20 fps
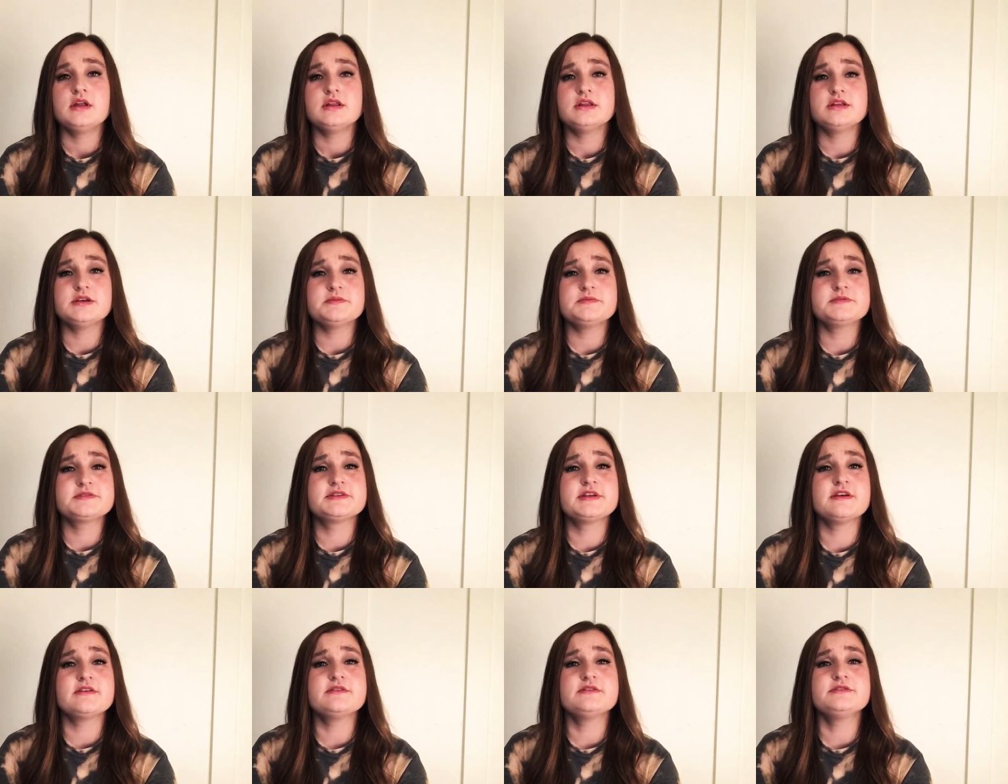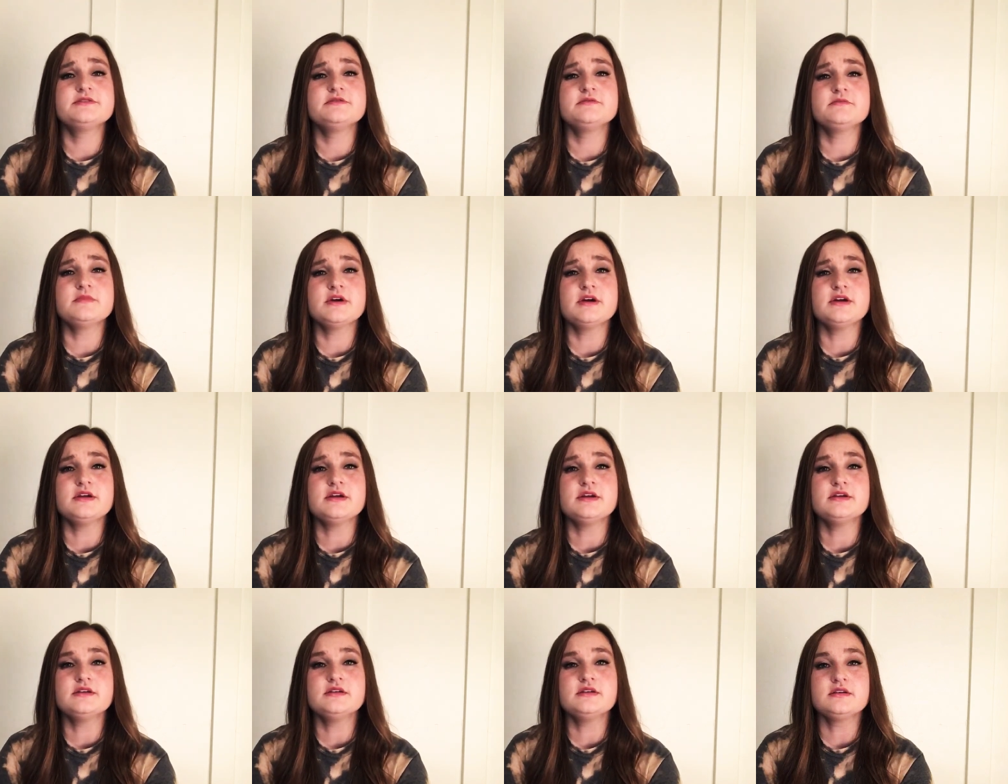Lips tethered to my
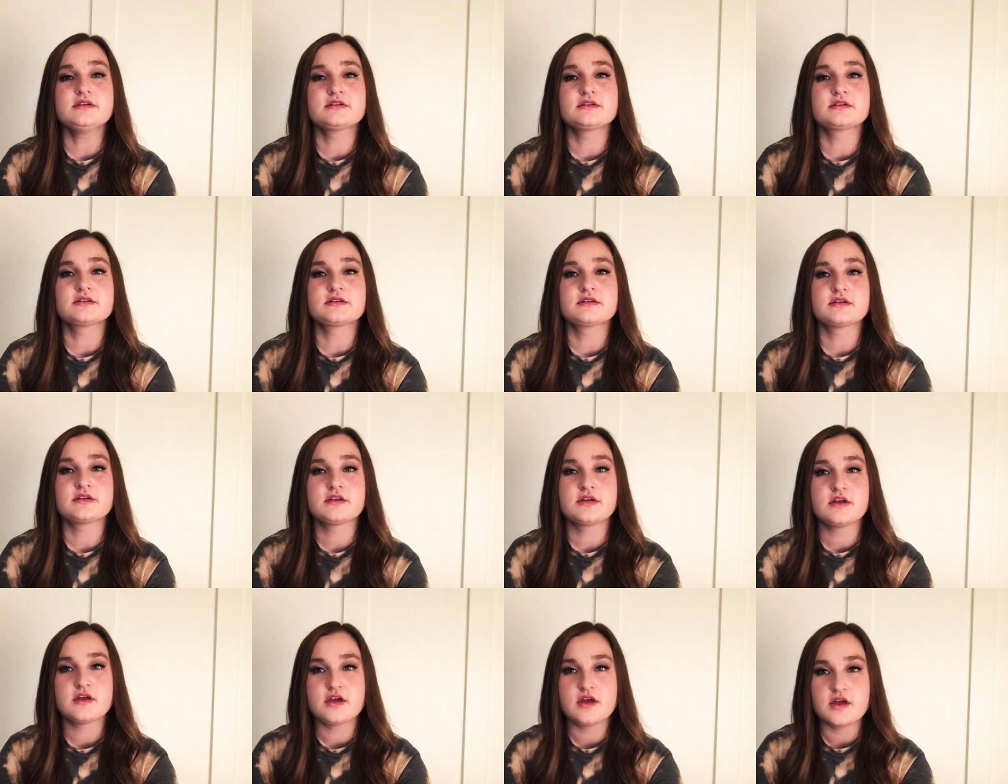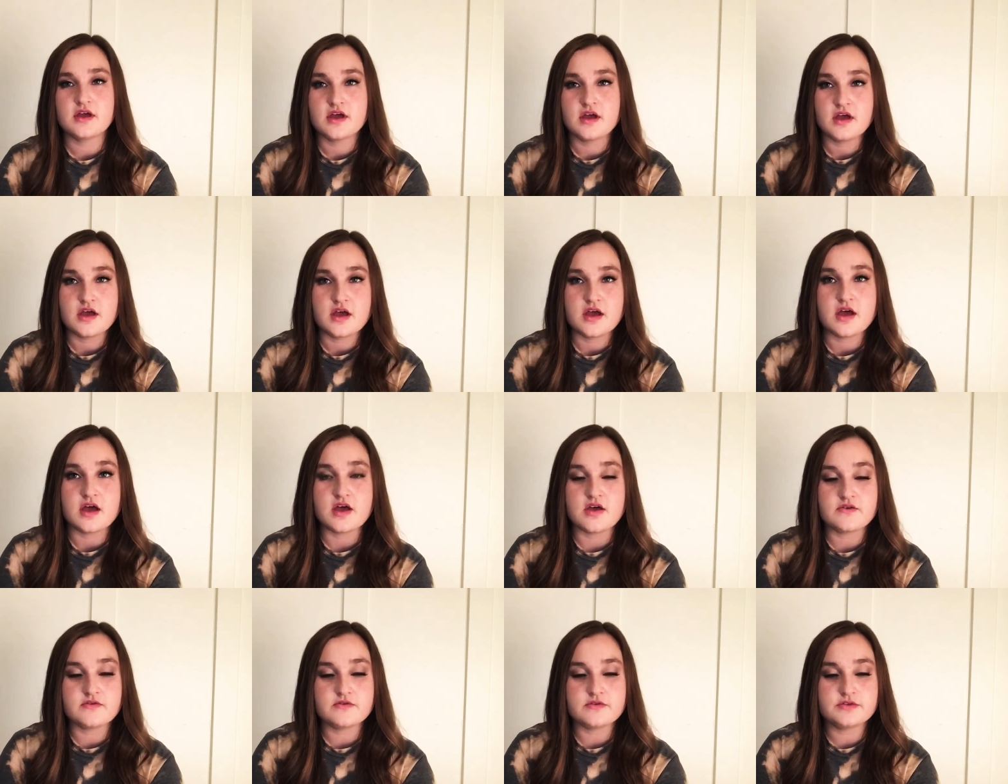ear,
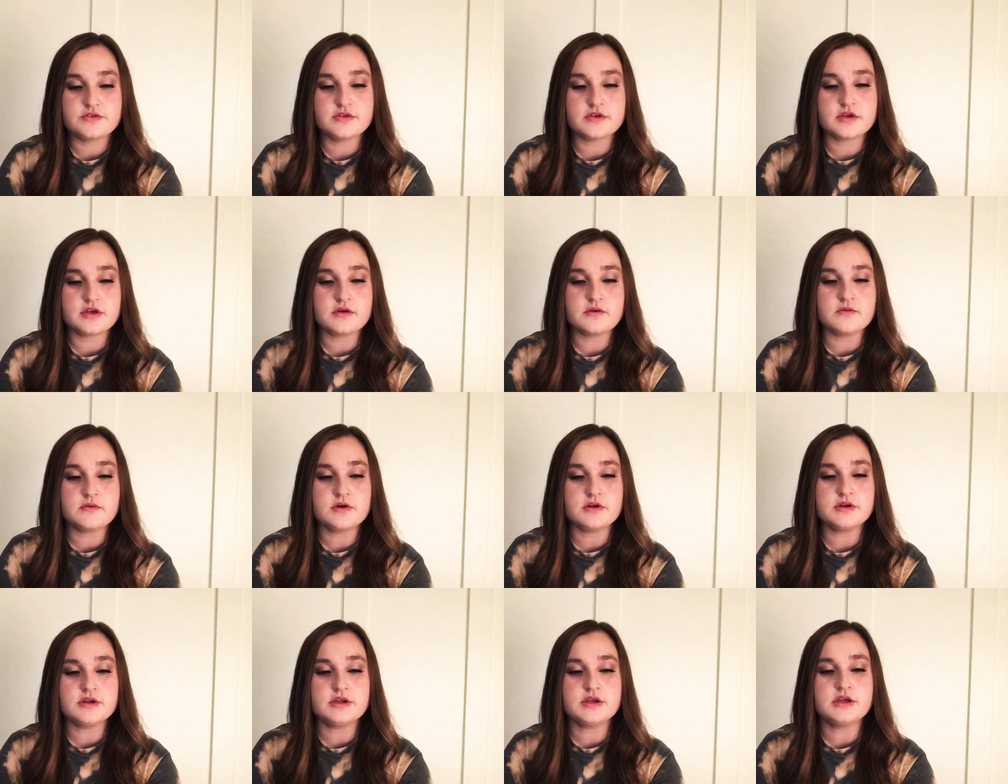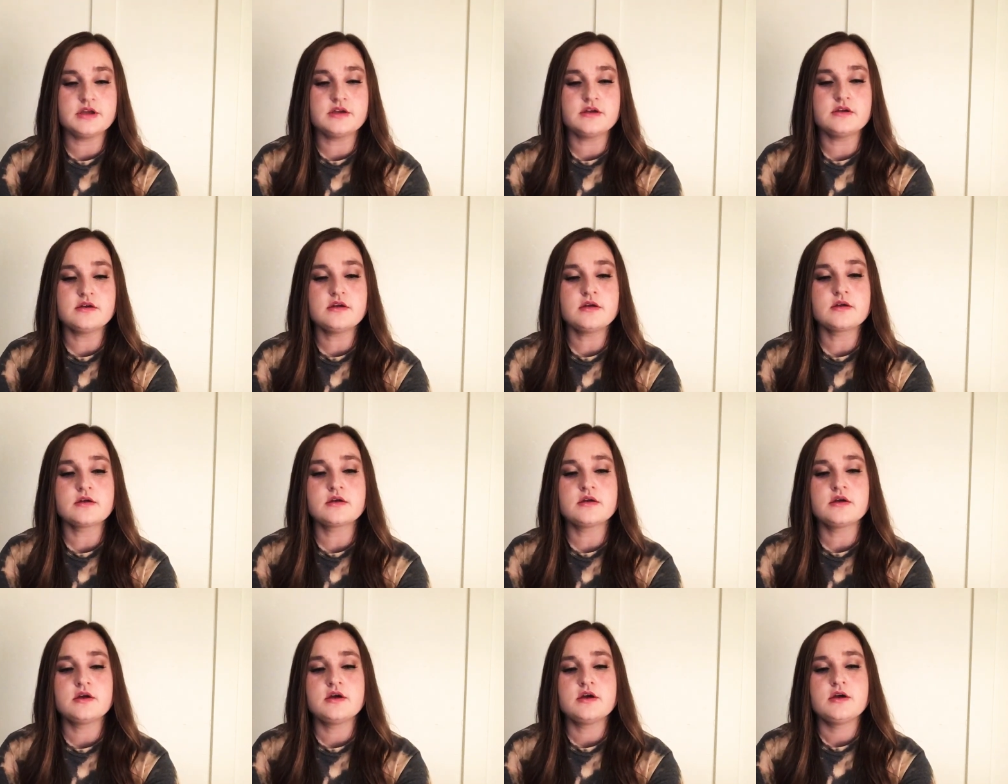everything I wanna hear,
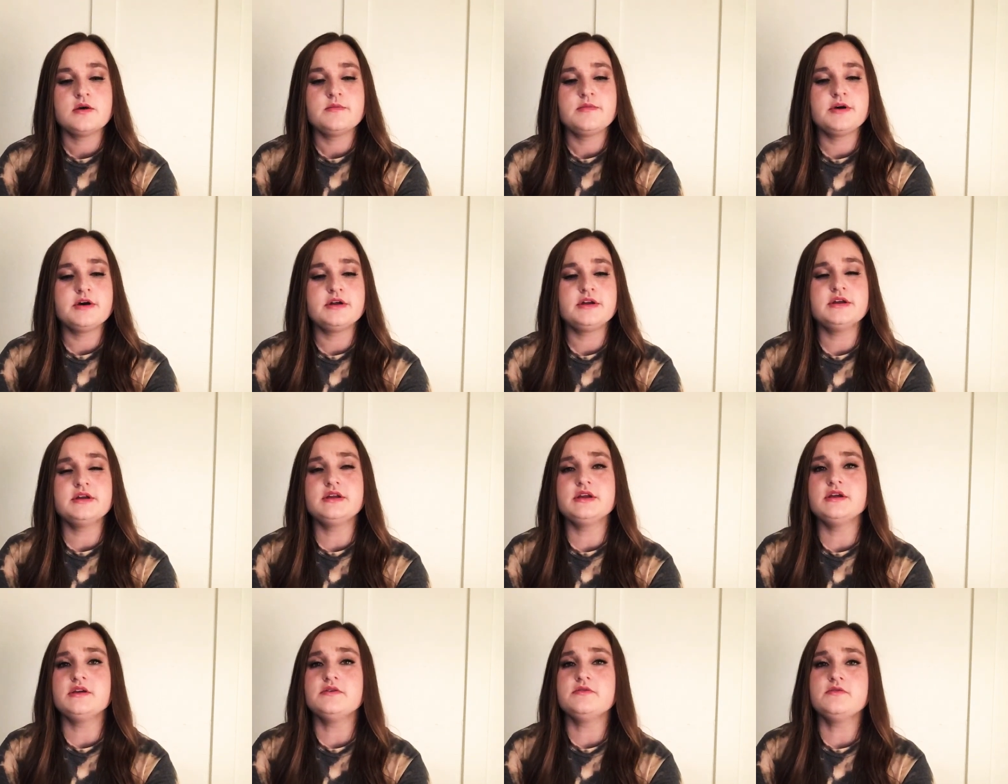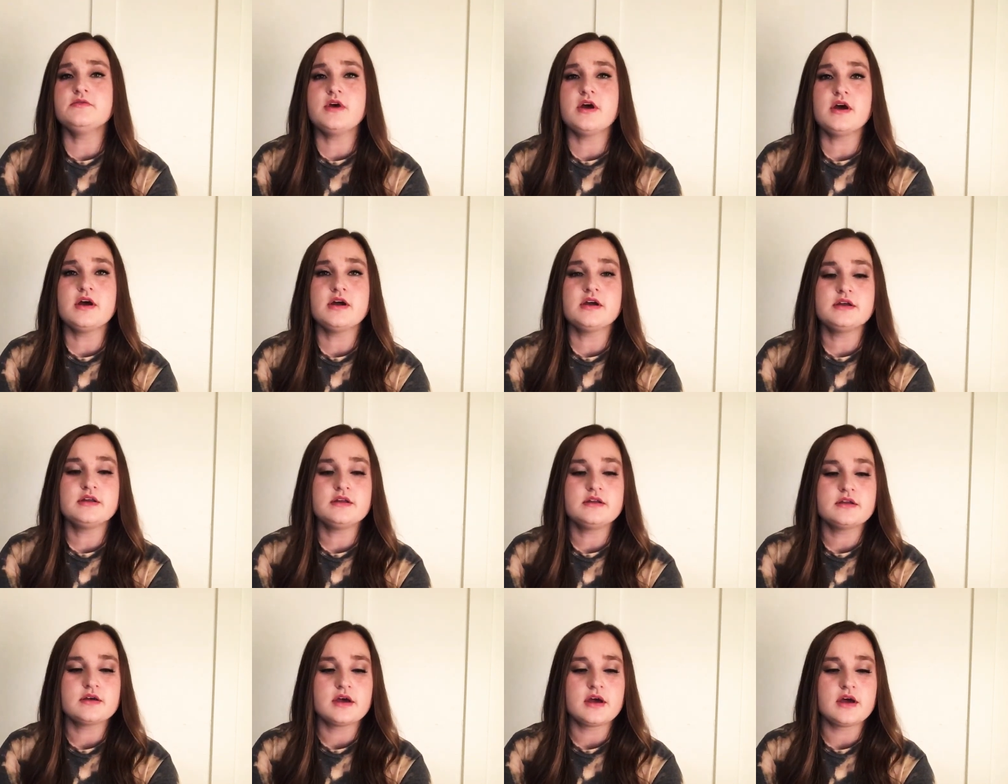but it ain't
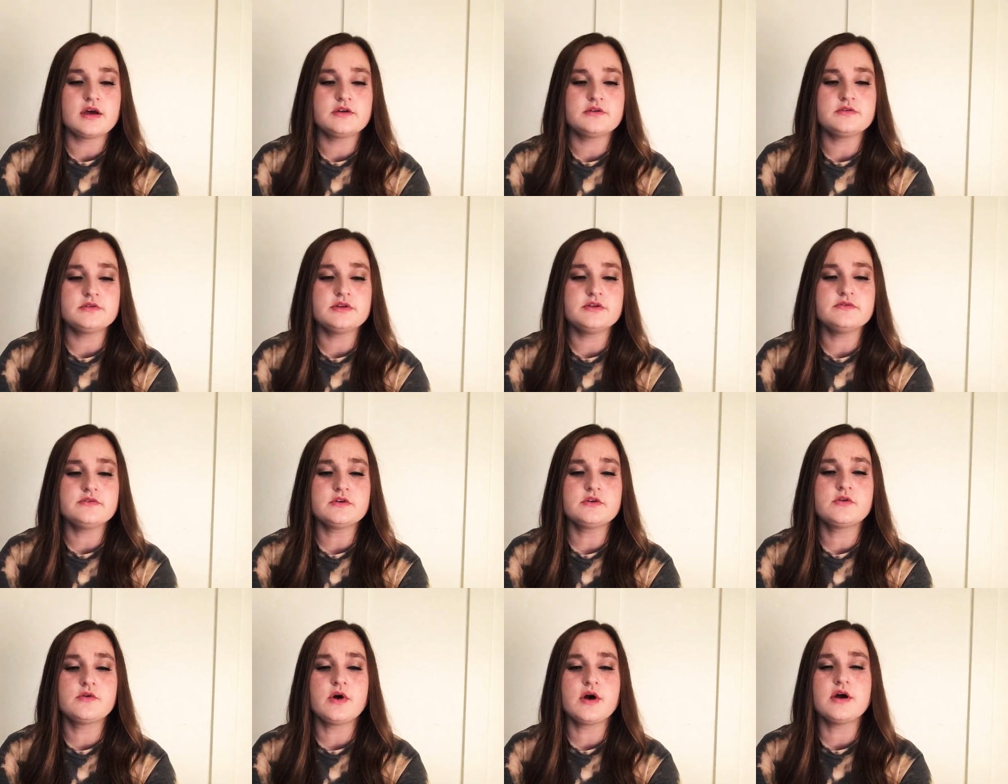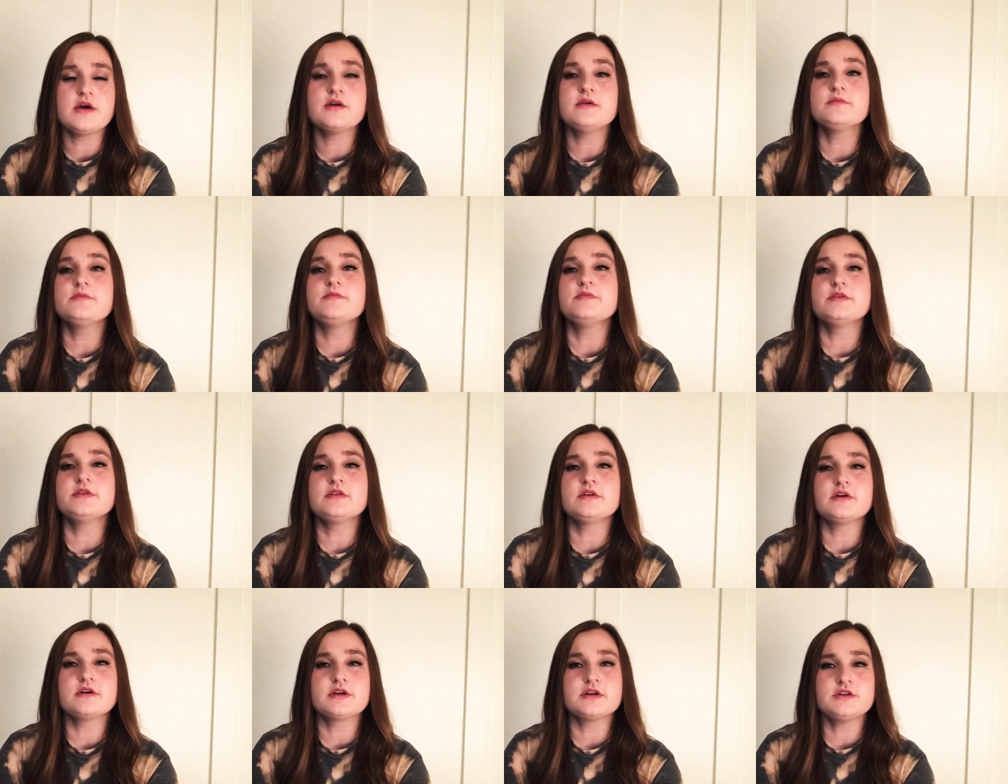right. I don't even quite
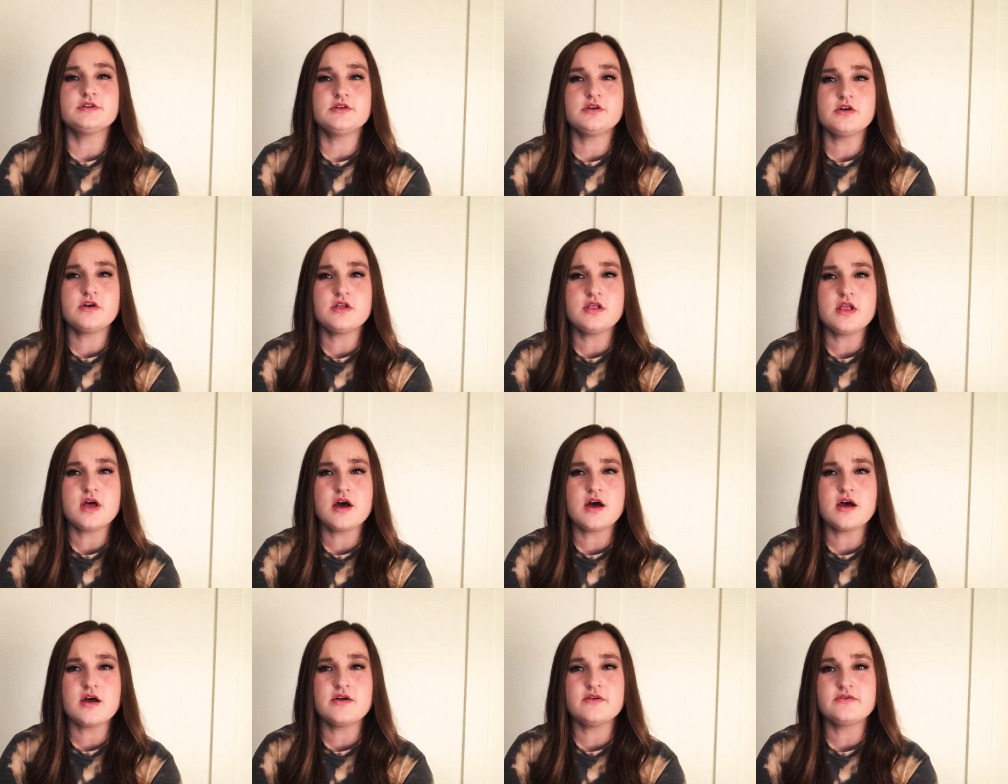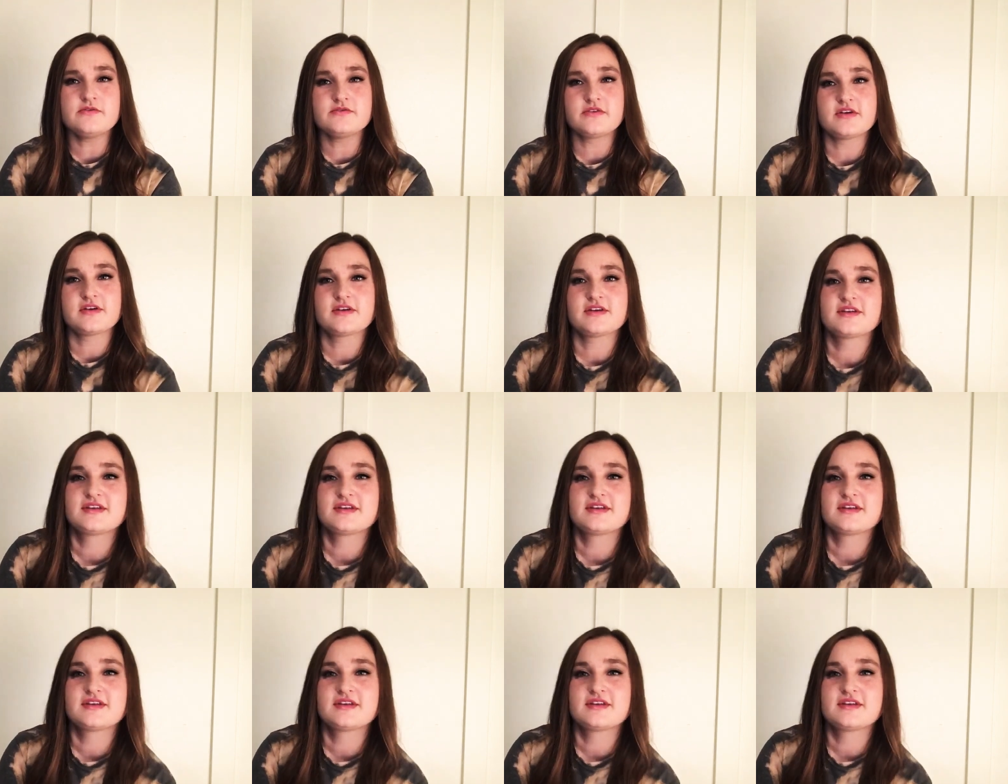belong in your life.